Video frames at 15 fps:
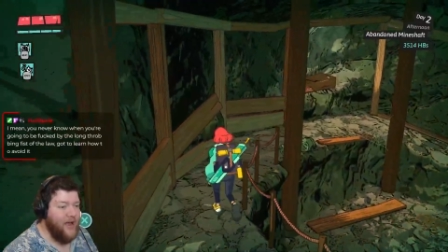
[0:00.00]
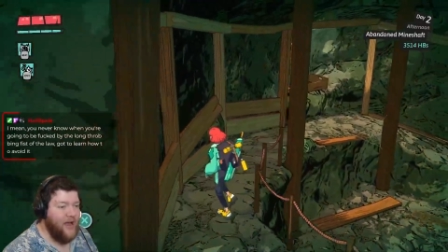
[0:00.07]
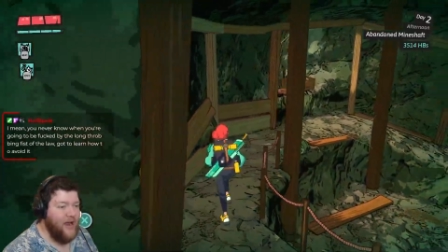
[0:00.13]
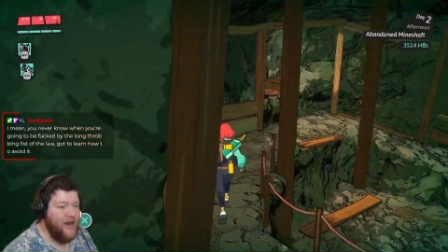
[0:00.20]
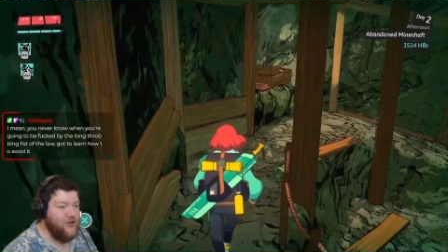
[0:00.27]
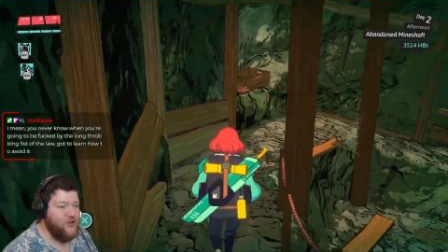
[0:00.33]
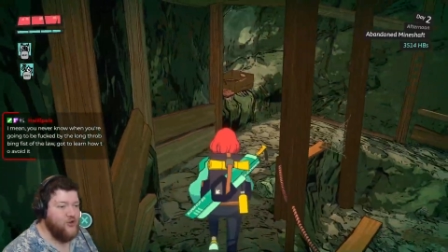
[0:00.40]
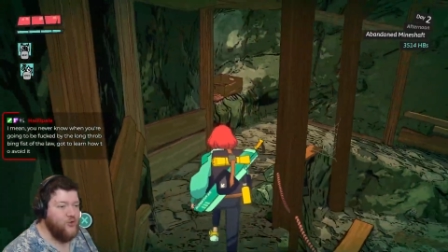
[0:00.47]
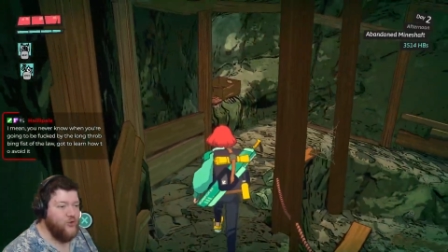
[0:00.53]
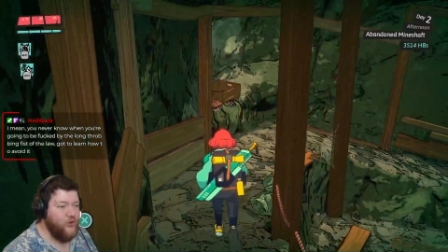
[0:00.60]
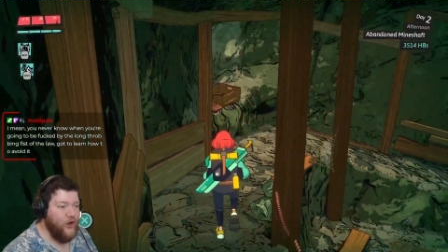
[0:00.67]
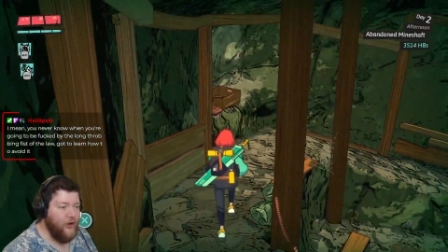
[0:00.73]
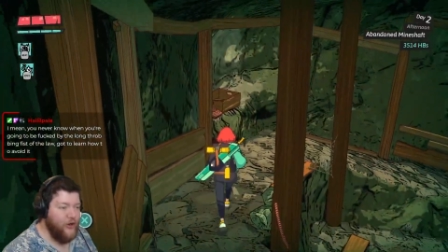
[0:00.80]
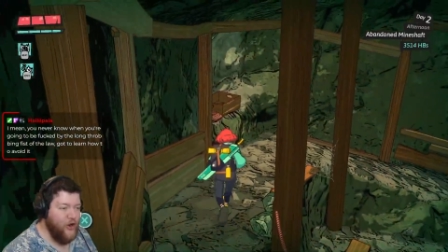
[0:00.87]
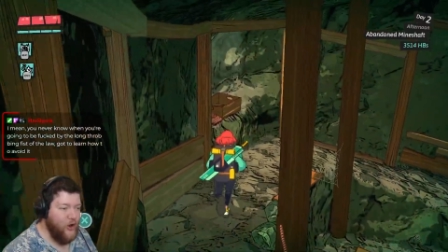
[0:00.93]
I do
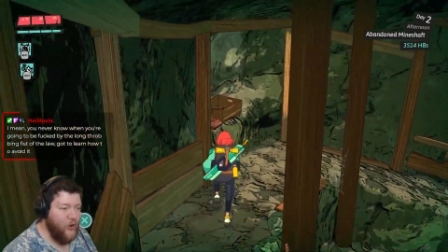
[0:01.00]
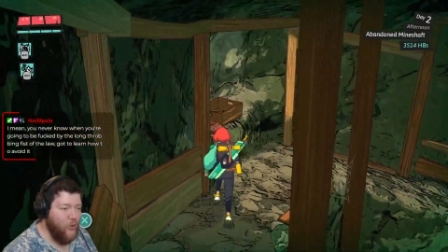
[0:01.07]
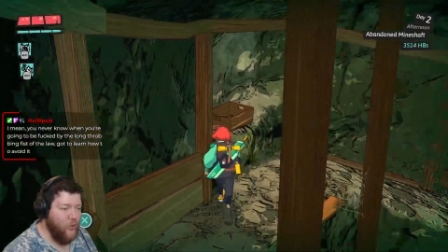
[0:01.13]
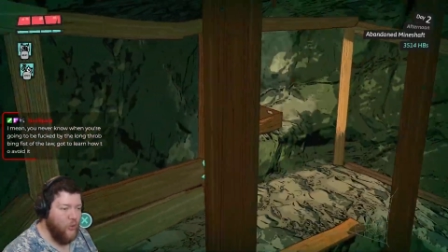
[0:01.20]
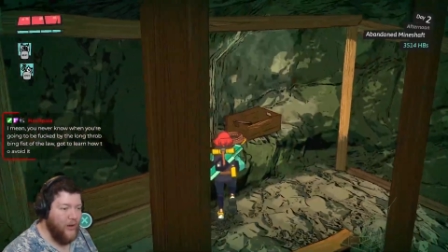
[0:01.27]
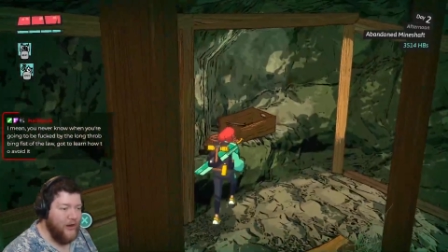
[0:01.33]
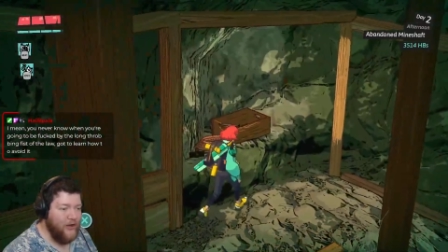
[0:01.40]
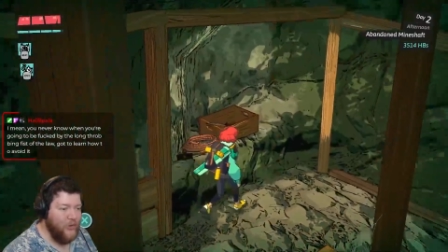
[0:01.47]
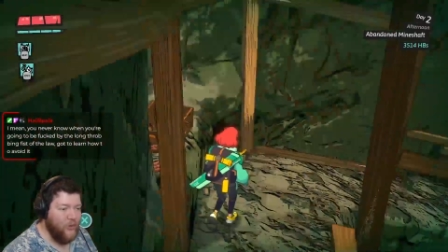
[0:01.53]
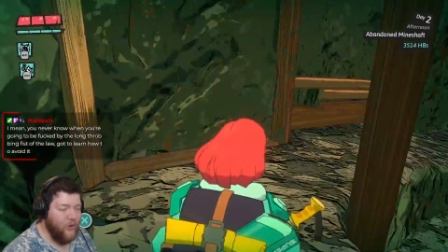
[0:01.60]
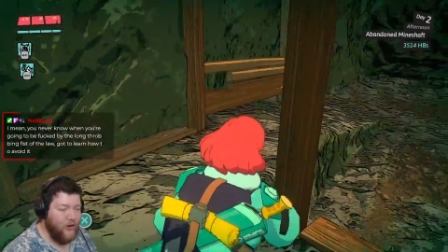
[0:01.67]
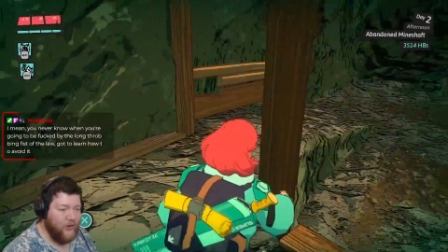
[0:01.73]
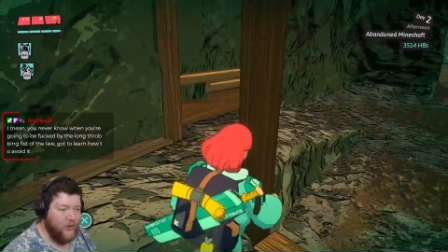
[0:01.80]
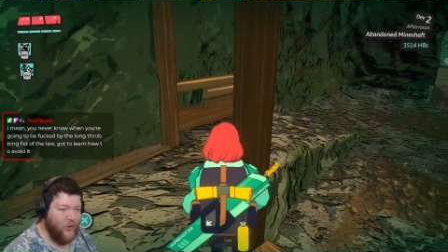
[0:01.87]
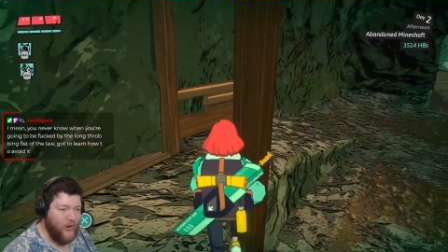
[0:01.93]
not know what you
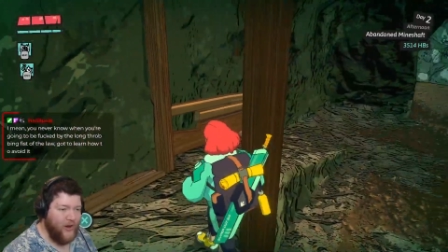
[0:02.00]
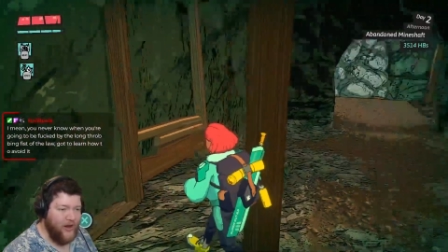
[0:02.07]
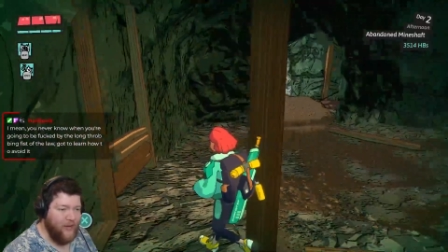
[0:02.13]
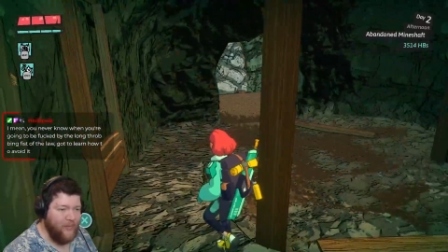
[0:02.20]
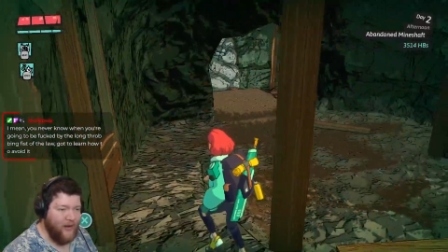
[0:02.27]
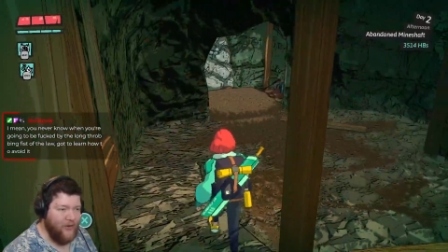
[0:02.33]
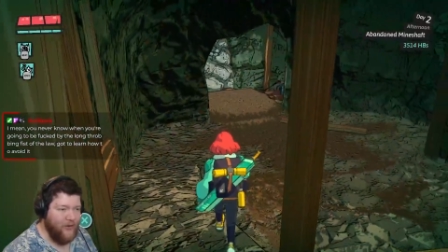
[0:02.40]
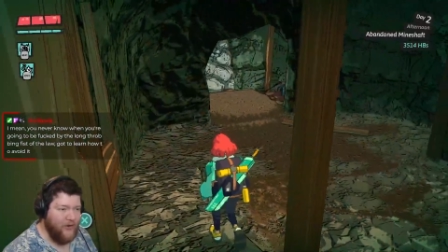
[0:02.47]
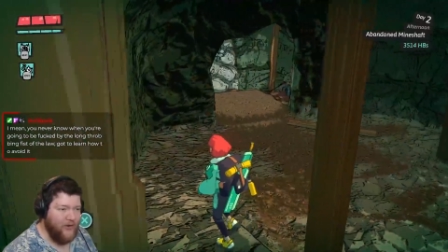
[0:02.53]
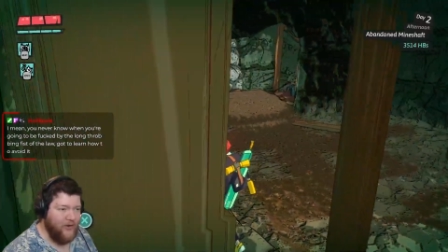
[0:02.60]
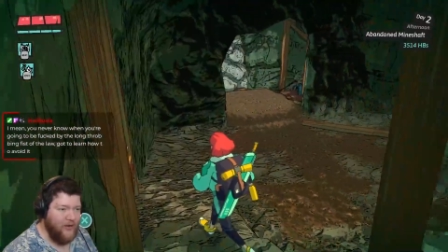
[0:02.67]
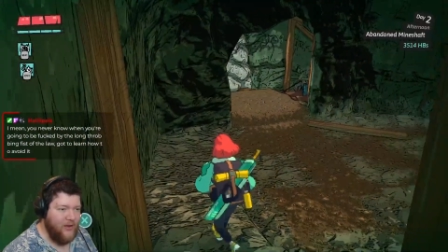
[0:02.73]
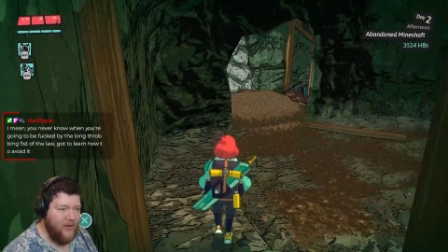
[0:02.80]
are talking about.